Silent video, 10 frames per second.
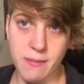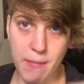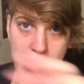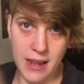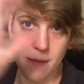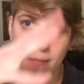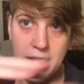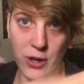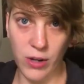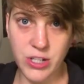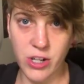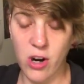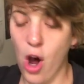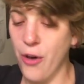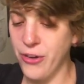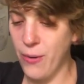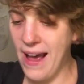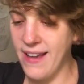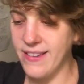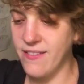my creature also
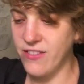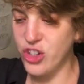has